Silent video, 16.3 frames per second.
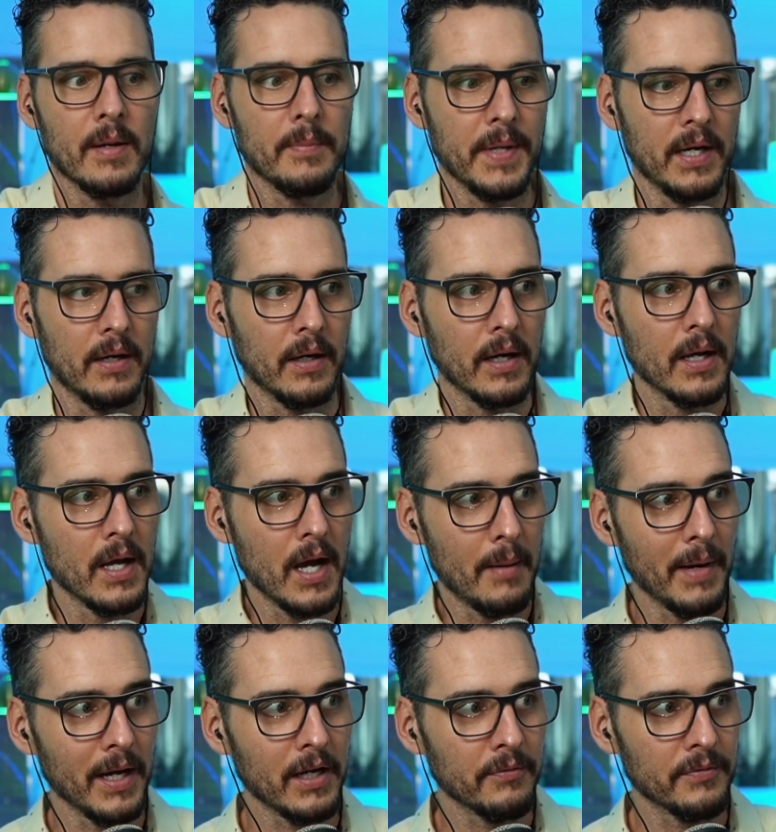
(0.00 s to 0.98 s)
here, a
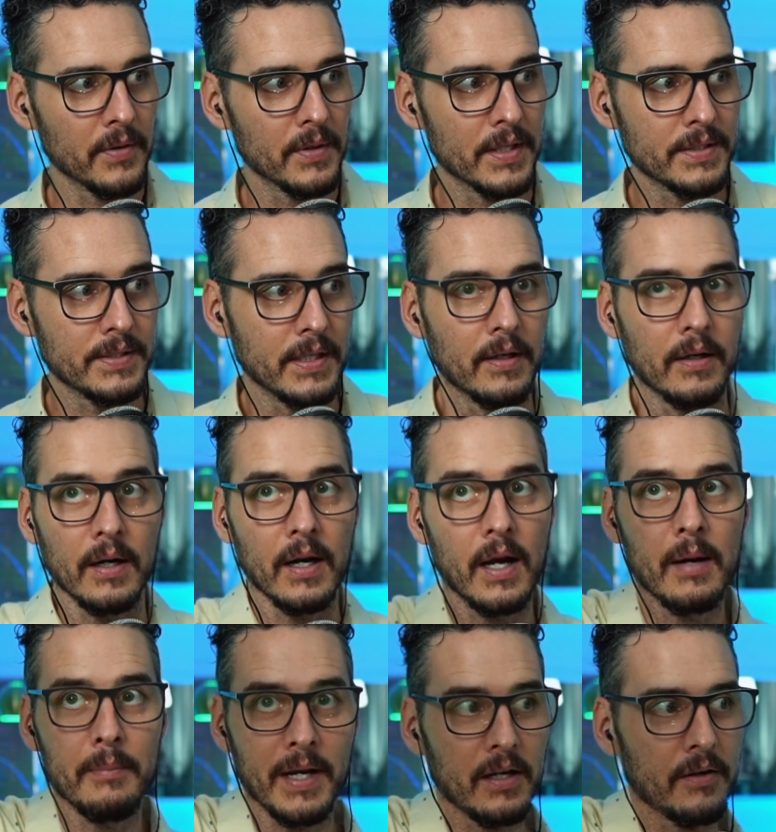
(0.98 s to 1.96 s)
microphone that's here,
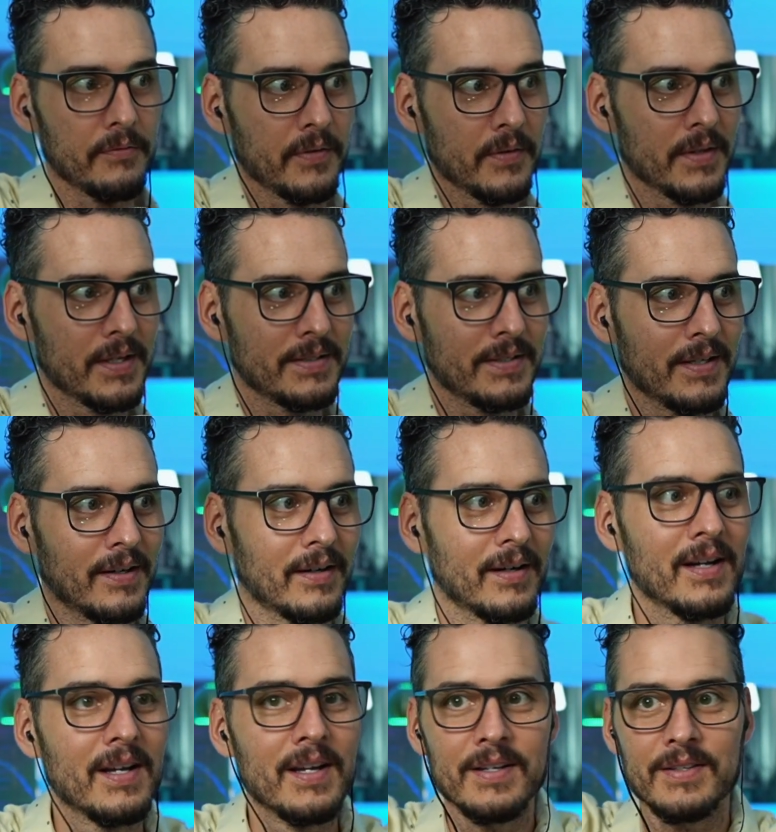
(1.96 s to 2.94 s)
a microphone that's here,
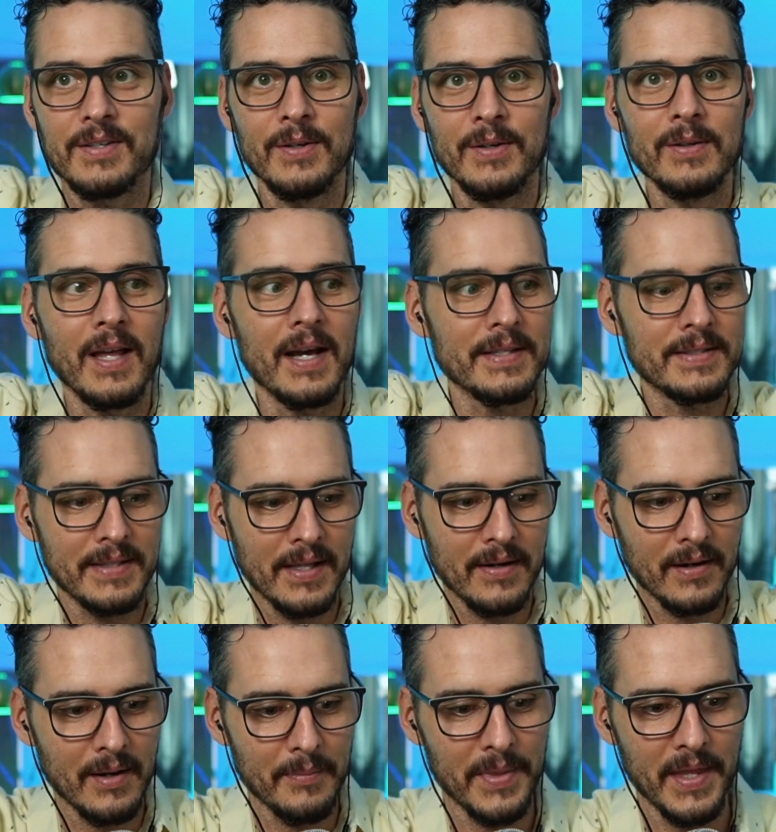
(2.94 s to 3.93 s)
2 lights that
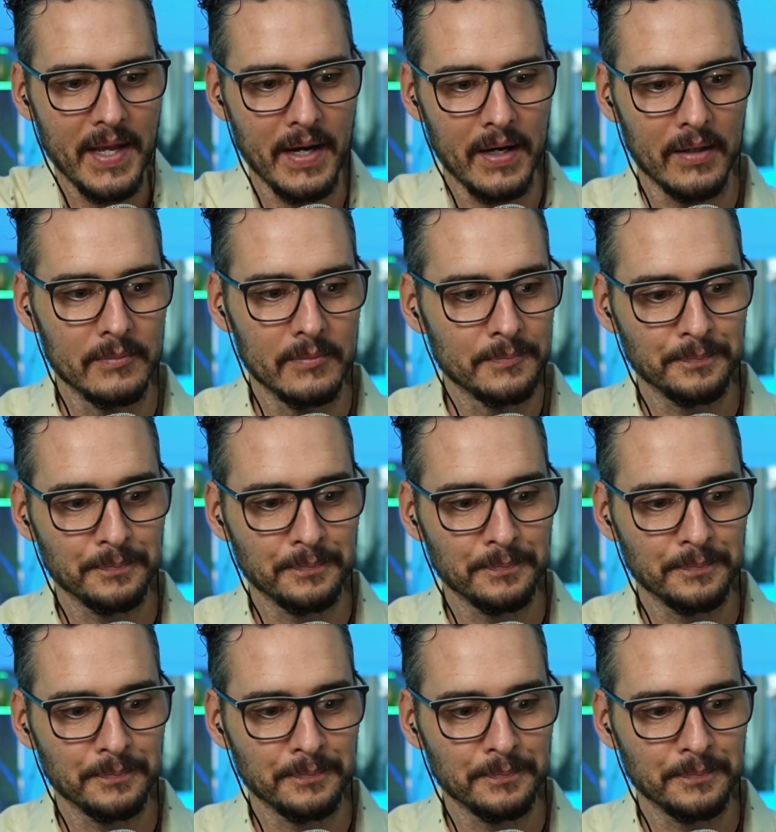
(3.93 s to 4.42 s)
are up there,